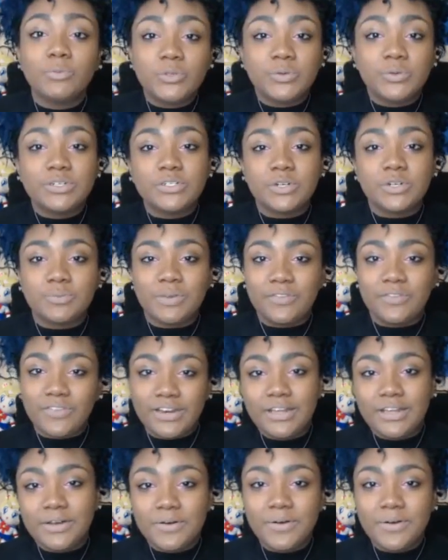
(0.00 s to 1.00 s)
you enjoyed my
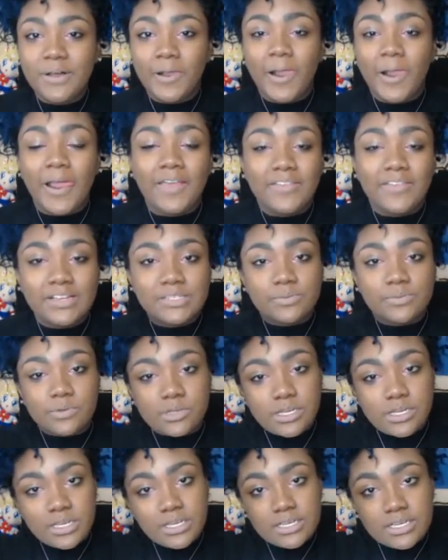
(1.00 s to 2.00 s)
video, and this will
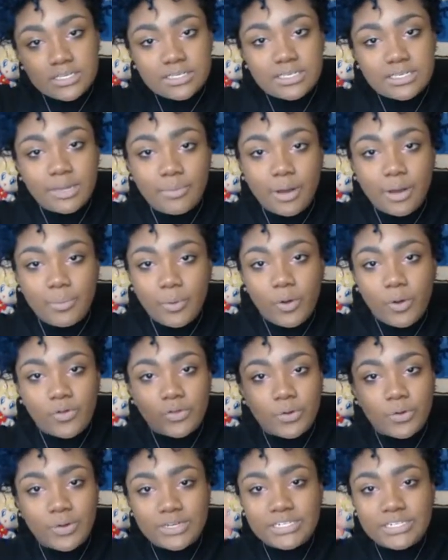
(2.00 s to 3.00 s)
sum up all the
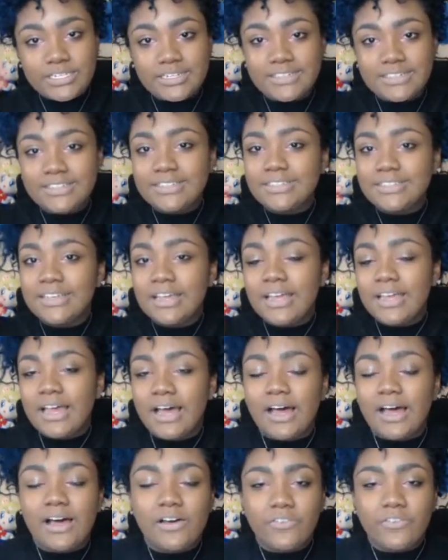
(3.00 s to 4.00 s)
questions
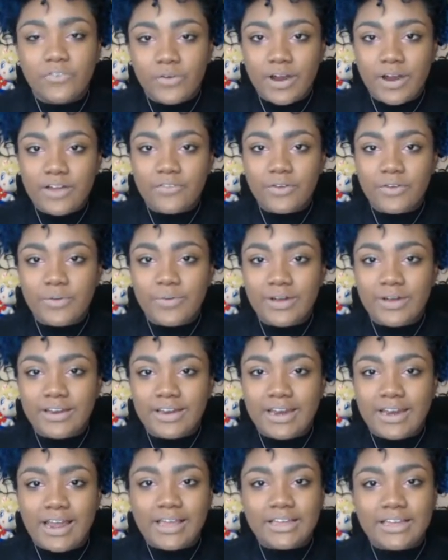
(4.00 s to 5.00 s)
for everyone,
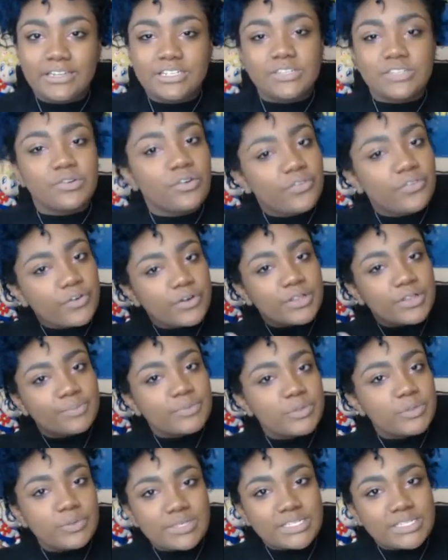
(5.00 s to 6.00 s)
and I can just refer them
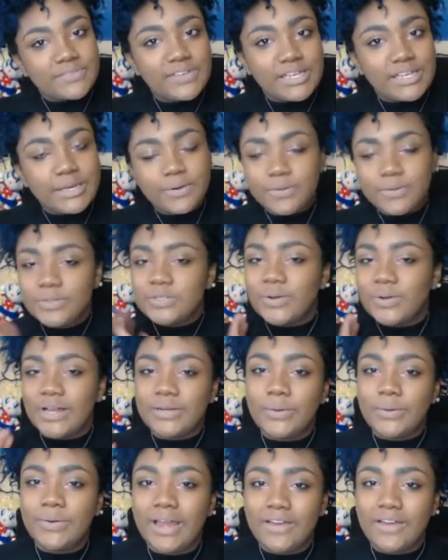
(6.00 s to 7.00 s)
to this video so I
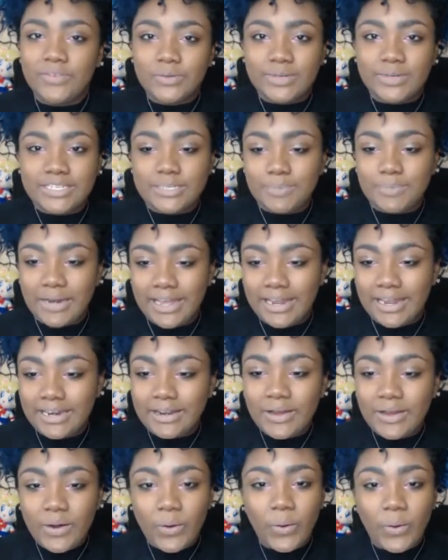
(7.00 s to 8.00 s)
don't have to explain
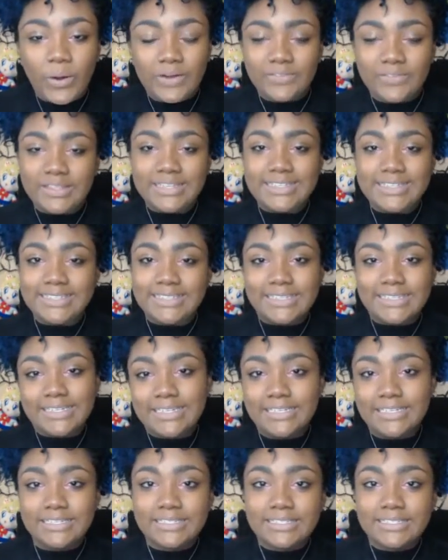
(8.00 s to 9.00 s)
all of these
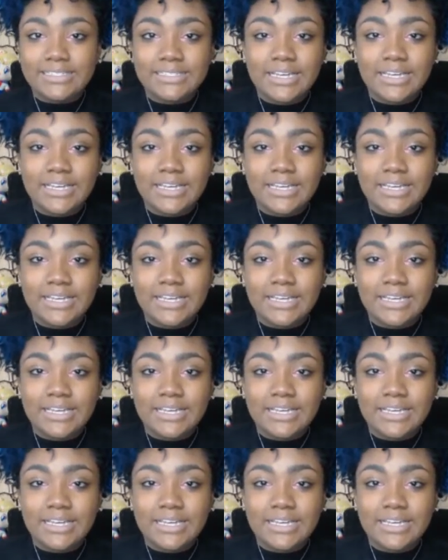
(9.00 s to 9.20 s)
things.